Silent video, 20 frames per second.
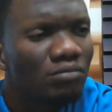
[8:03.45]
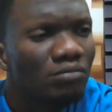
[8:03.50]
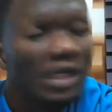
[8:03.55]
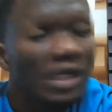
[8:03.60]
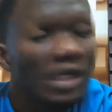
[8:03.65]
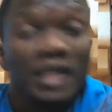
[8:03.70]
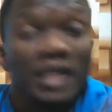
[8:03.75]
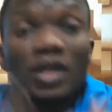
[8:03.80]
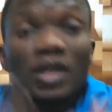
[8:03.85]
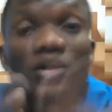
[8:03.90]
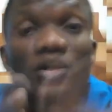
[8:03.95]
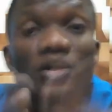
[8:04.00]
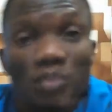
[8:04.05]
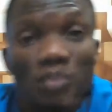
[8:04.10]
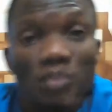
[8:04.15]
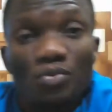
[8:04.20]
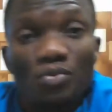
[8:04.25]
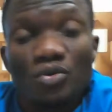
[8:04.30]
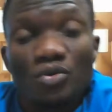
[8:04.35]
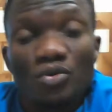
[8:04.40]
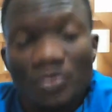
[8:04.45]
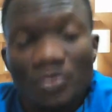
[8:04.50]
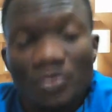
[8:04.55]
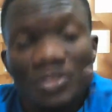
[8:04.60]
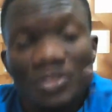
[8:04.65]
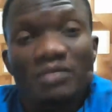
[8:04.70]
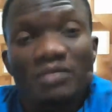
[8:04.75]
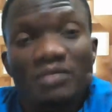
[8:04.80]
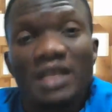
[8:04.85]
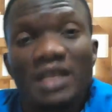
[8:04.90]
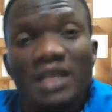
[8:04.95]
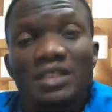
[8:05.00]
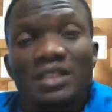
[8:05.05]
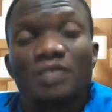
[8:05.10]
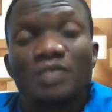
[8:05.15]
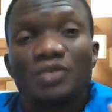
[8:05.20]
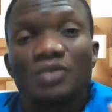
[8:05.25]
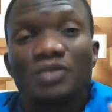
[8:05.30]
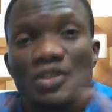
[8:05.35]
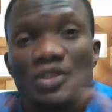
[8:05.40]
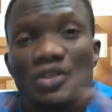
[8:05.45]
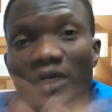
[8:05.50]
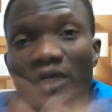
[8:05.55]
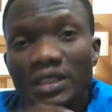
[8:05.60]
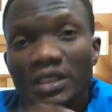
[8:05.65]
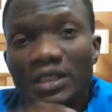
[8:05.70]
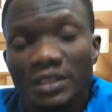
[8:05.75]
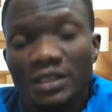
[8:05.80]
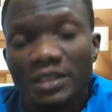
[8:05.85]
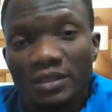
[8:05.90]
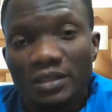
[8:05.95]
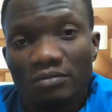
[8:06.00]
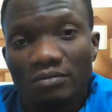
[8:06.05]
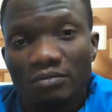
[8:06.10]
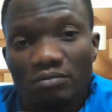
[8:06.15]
A lot of people see me as a spiritualist.